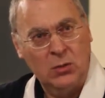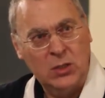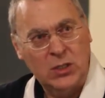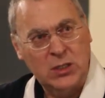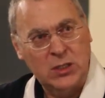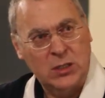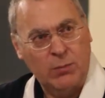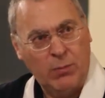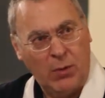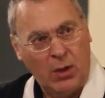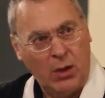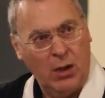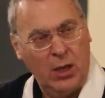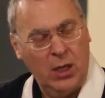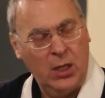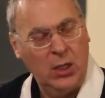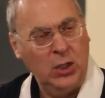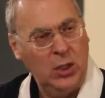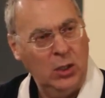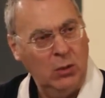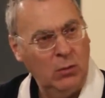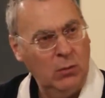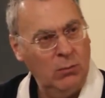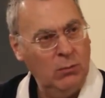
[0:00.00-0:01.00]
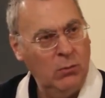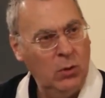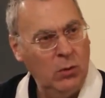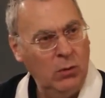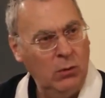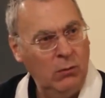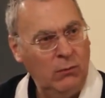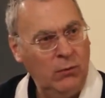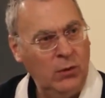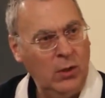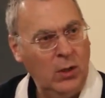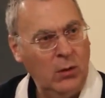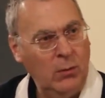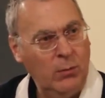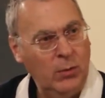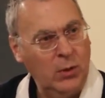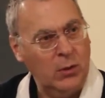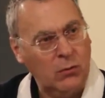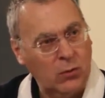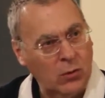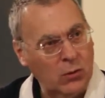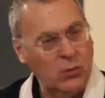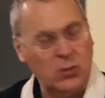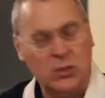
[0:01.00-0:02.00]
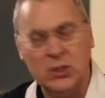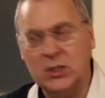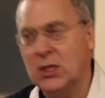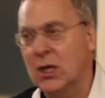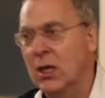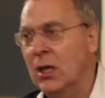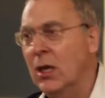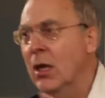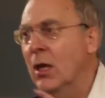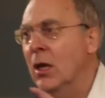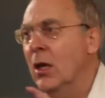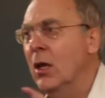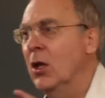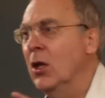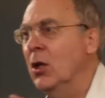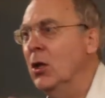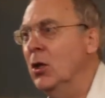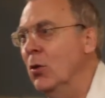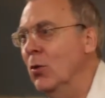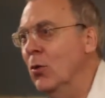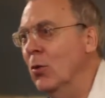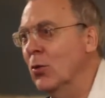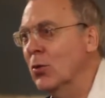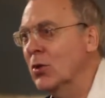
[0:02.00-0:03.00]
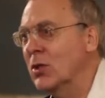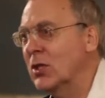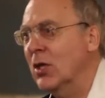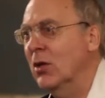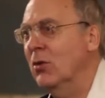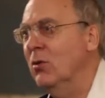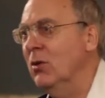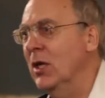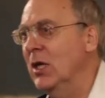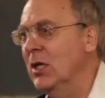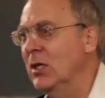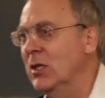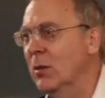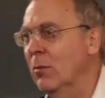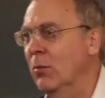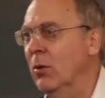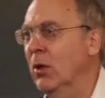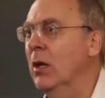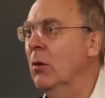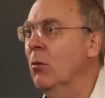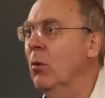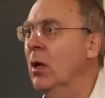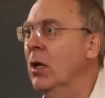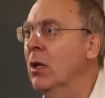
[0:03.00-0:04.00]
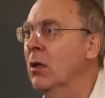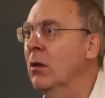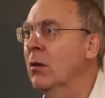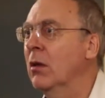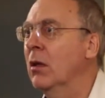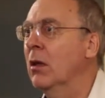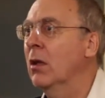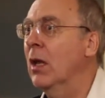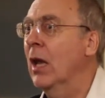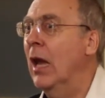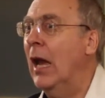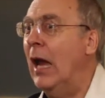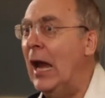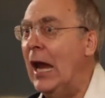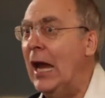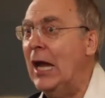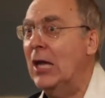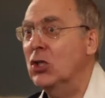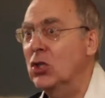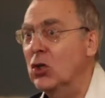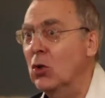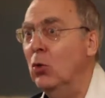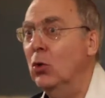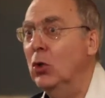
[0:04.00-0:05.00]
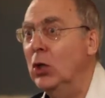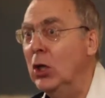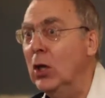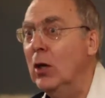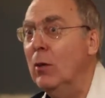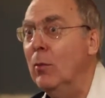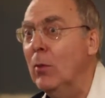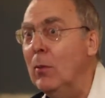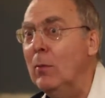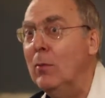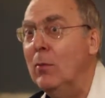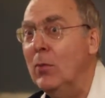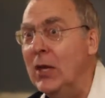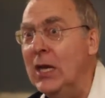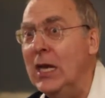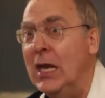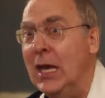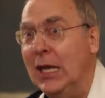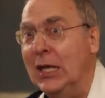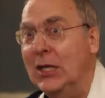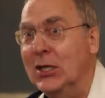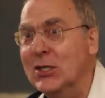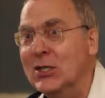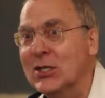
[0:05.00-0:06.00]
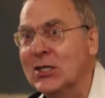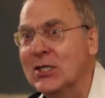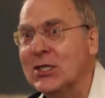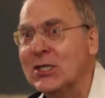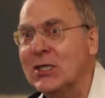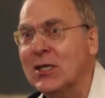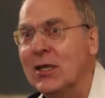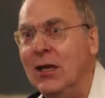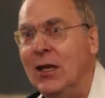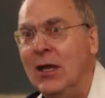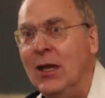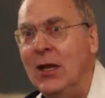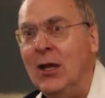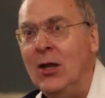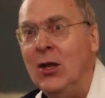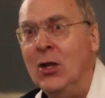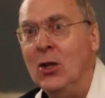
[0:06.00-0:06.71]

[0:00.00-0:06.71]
to inspire you and move you. But of course, you also need to be with actual human beings